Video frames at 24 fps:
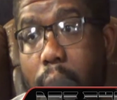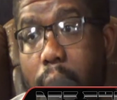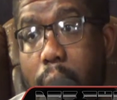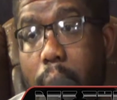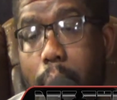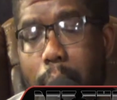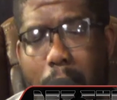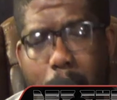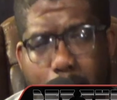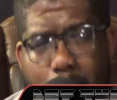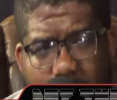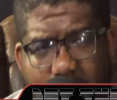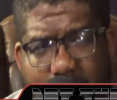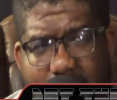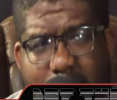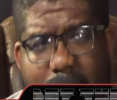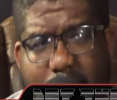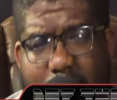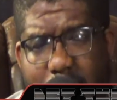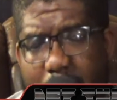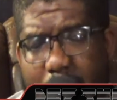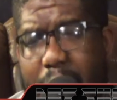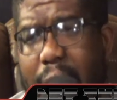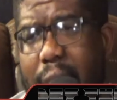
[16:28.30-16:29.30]
People can
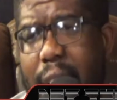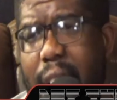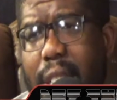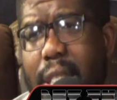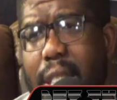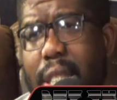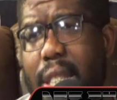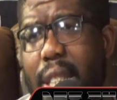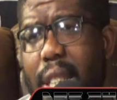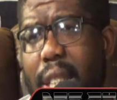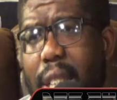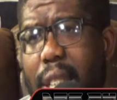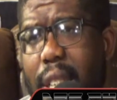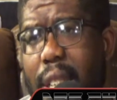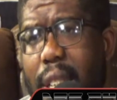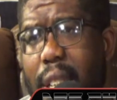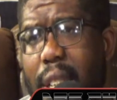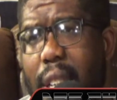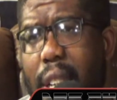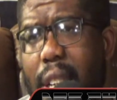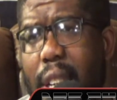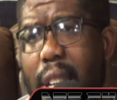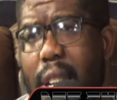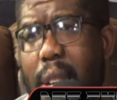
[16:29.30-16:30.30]
change.
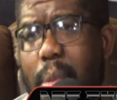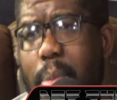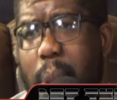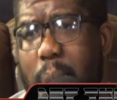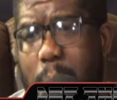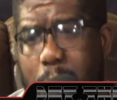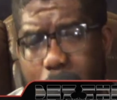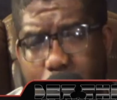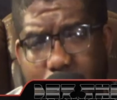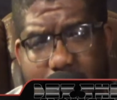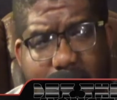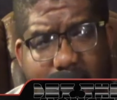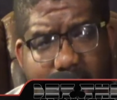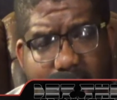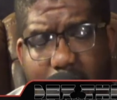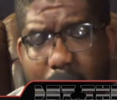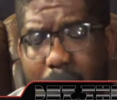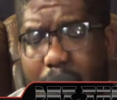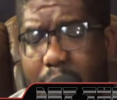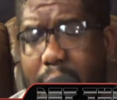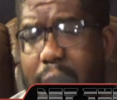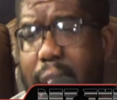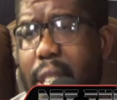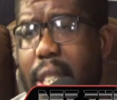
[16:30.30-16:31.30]
People can
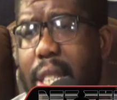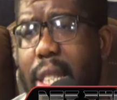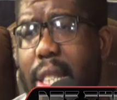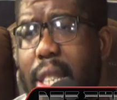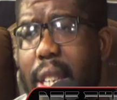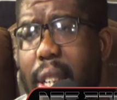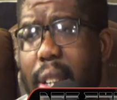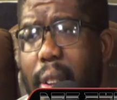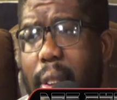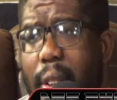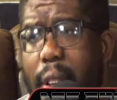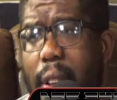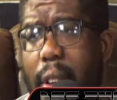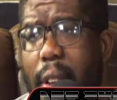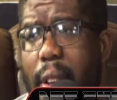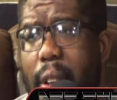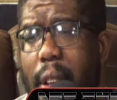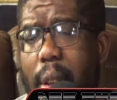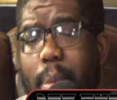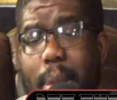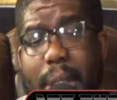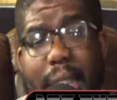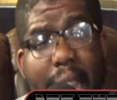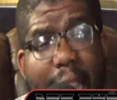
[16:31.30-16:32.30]
change,
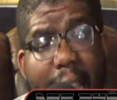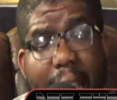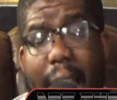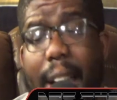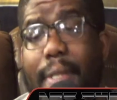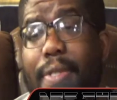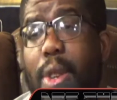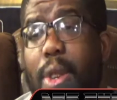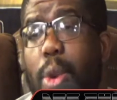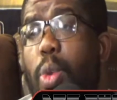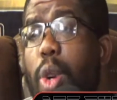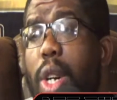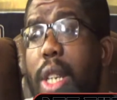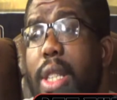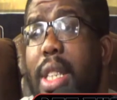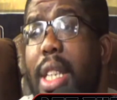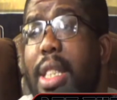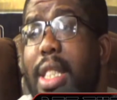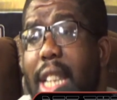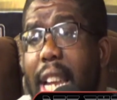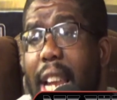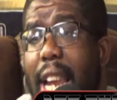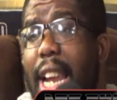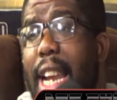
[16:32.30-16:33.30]
but they have to want to
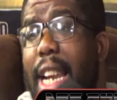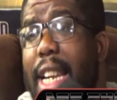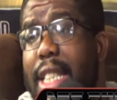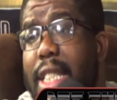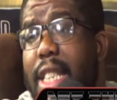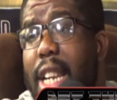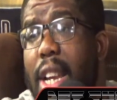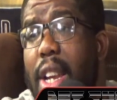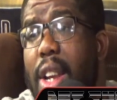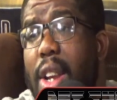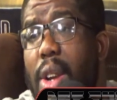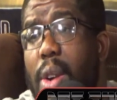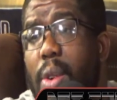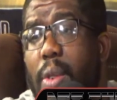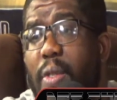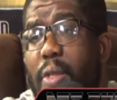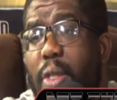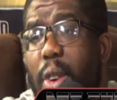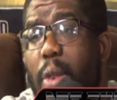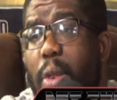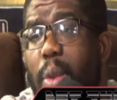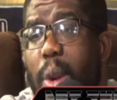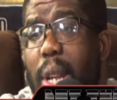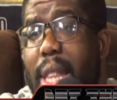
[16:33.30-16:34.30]
change
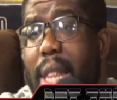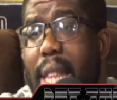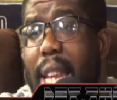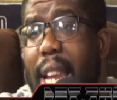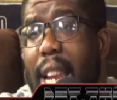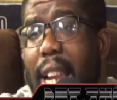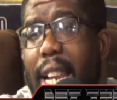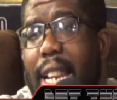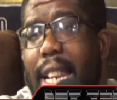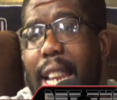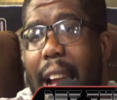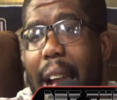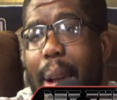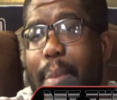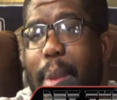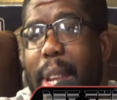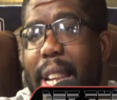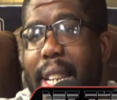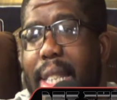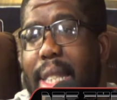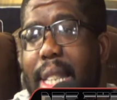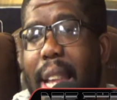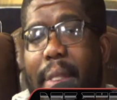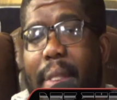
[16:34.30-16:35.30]
from within, not
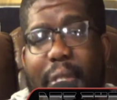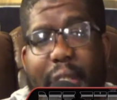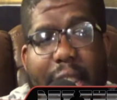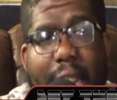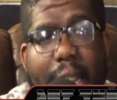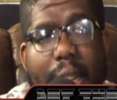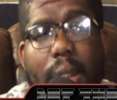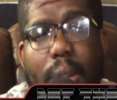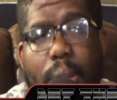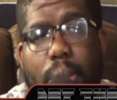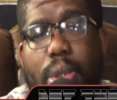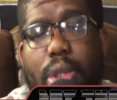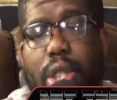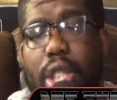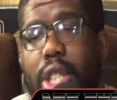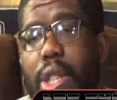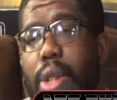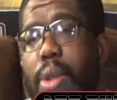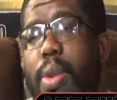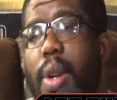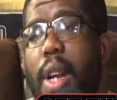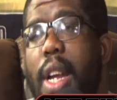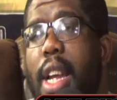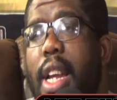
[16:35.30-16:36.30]
because they finna lose
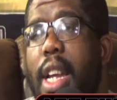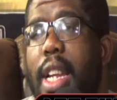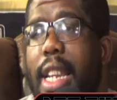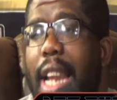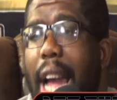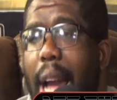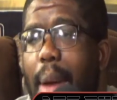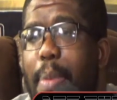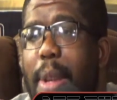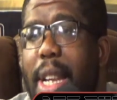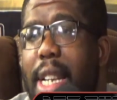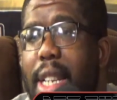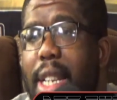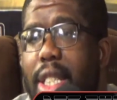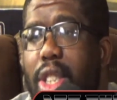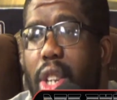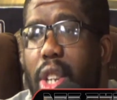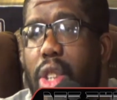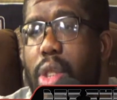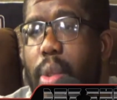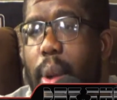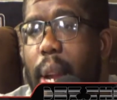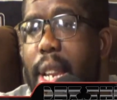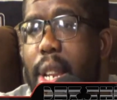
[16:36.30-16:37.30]
you, not because
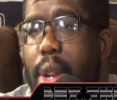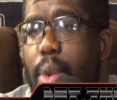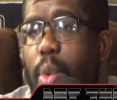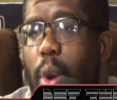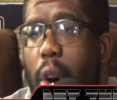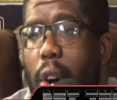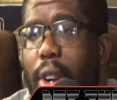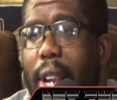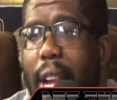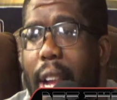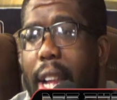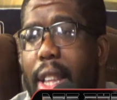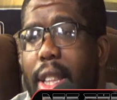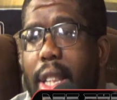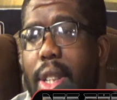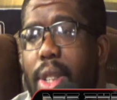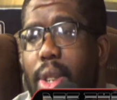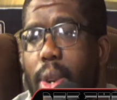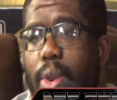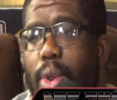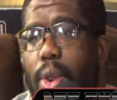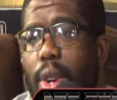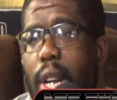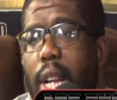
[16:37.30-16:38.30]
you're threatening to walk out the
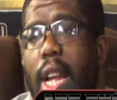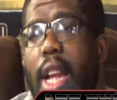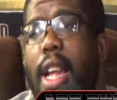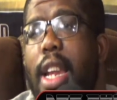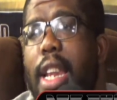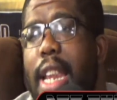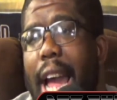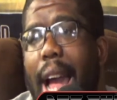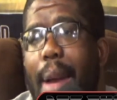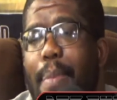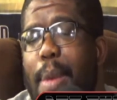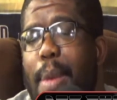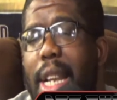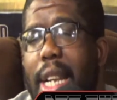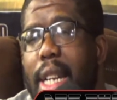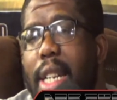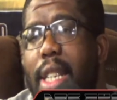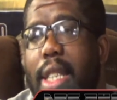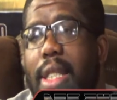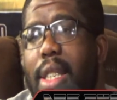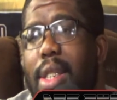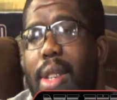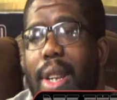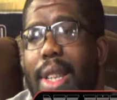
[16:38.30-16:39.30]
door, not
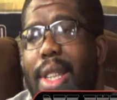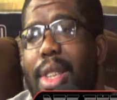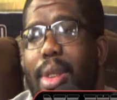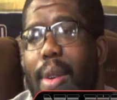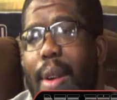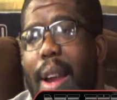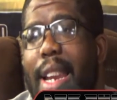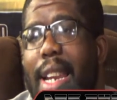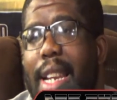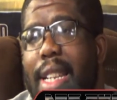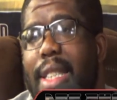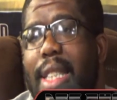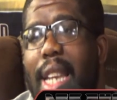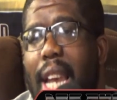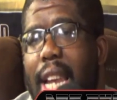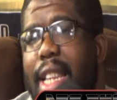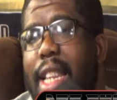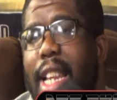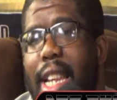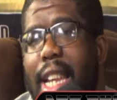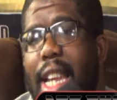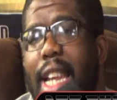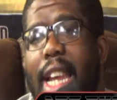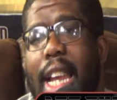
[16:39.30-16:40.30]
because you're threatening to take
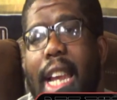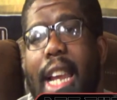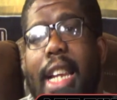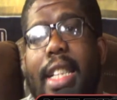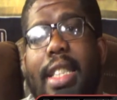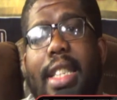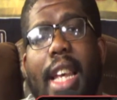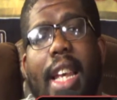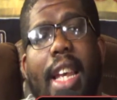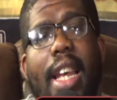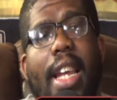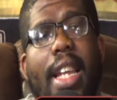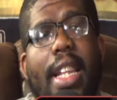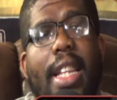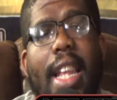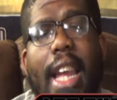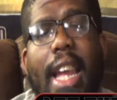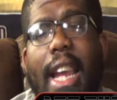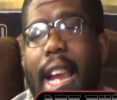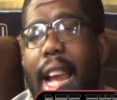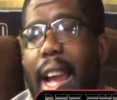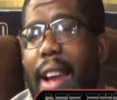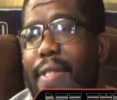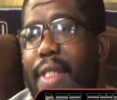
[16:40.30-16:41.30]
the kids. They
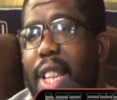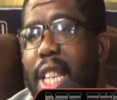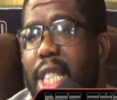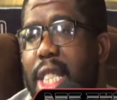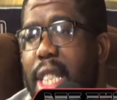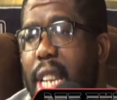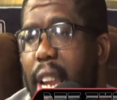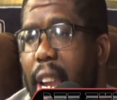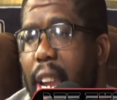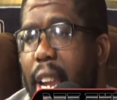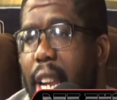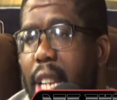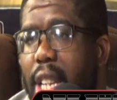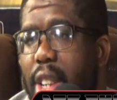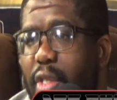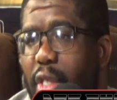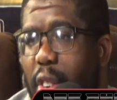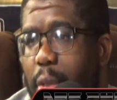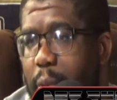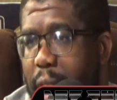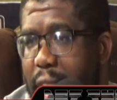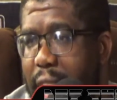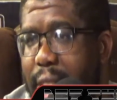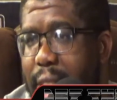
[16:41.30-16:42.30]
have to change
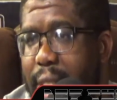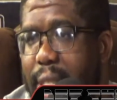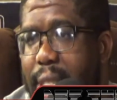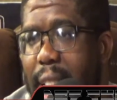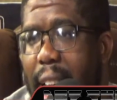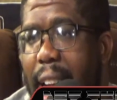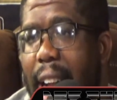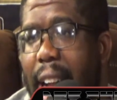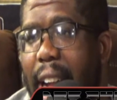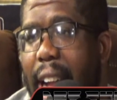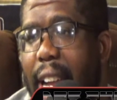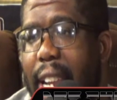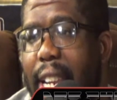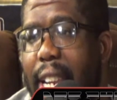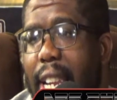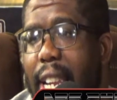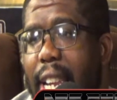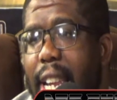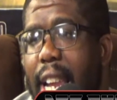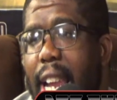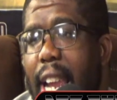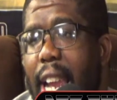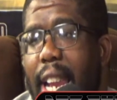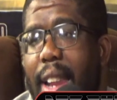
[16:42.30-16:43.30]
from inside.
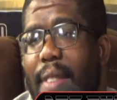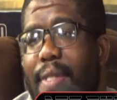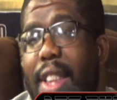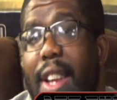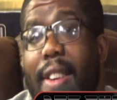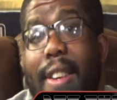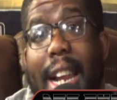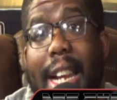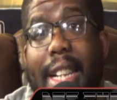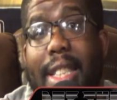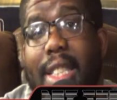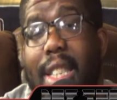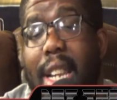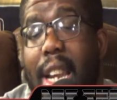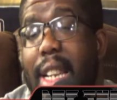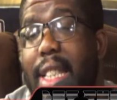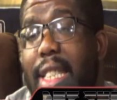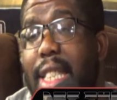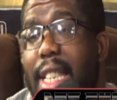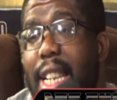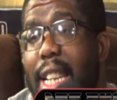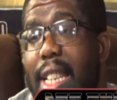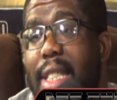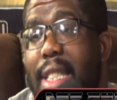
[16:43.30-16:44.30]
And if they're not
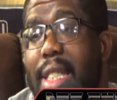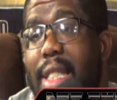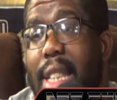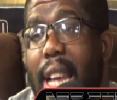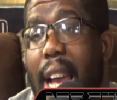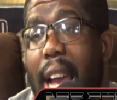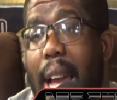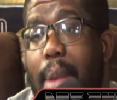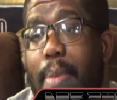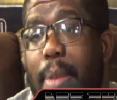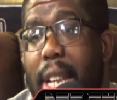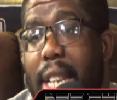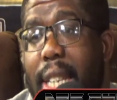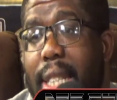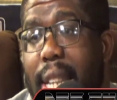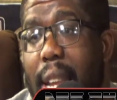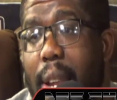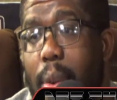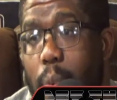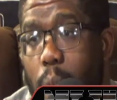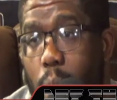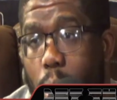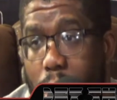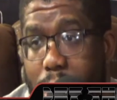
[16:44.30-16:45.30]
changing inside because
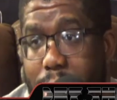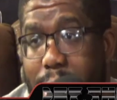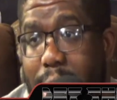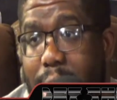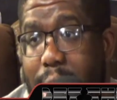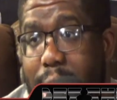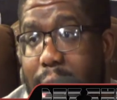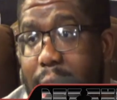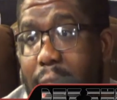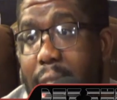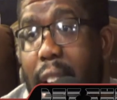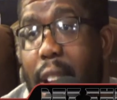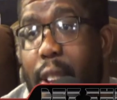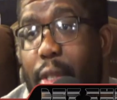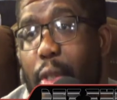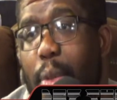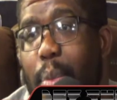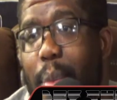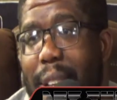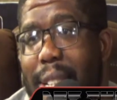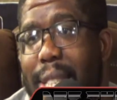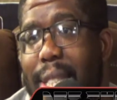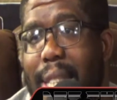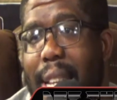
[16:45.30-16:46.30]
they want to change
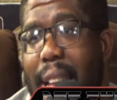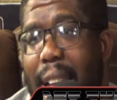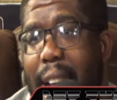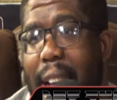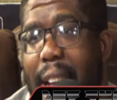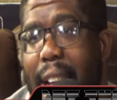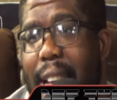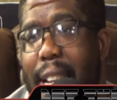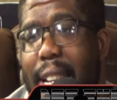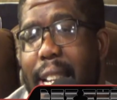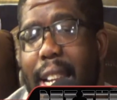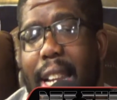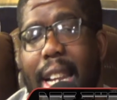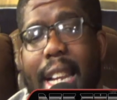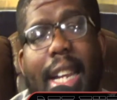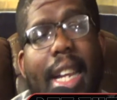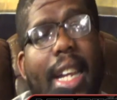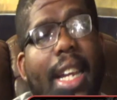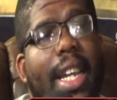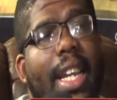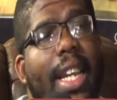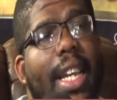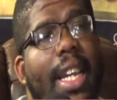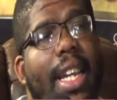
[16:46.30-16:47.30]
from inside,
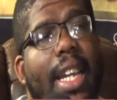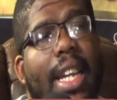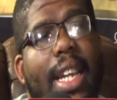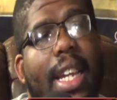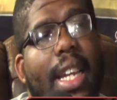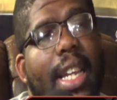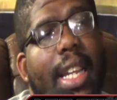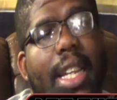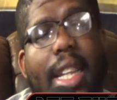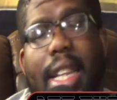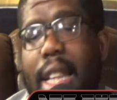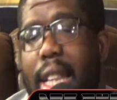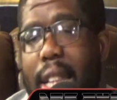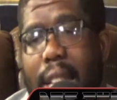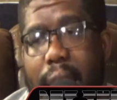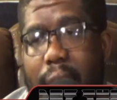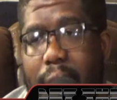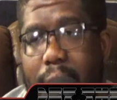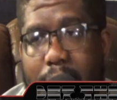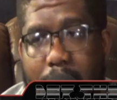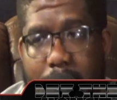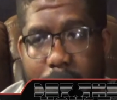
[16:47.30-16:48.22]
they'll